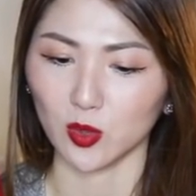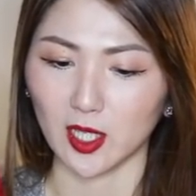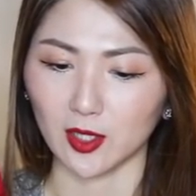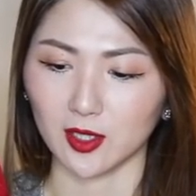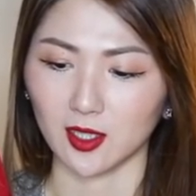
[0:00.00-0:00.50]

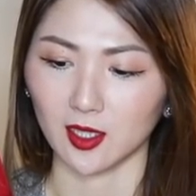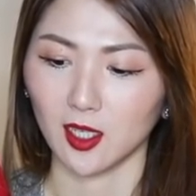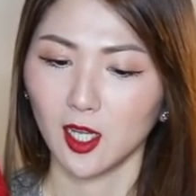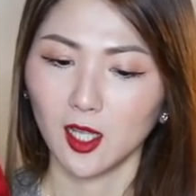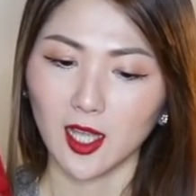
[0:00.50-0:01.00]
without the
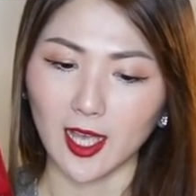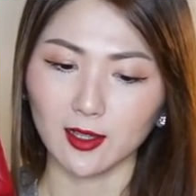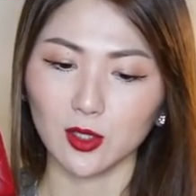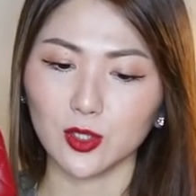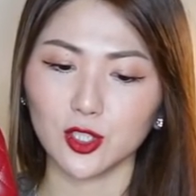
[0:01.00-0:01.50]

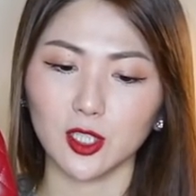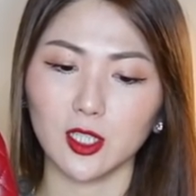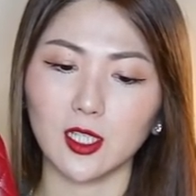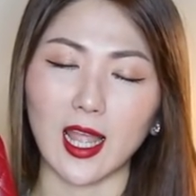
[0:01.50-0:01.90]
hand lotion